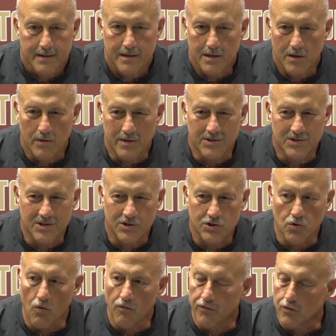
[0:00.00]
You know, he's just
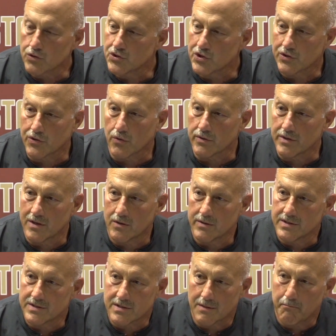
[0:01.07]
so versatile. You know,
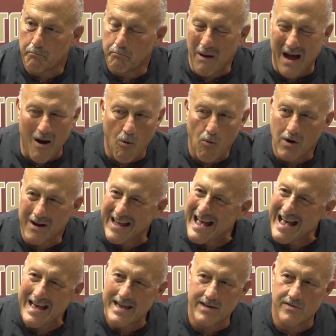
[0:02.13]
he's a power
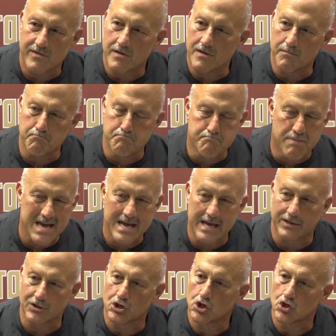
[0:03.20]
guy. He's big
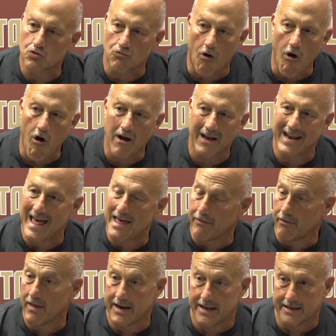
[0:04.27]
and strong and
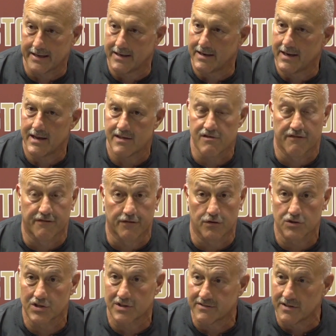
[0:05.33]
athletic, and his
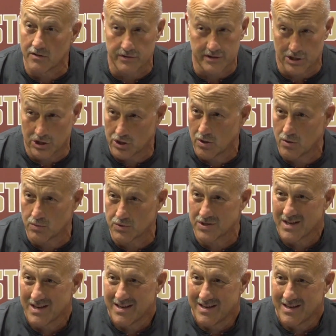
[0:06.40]
versatility shows.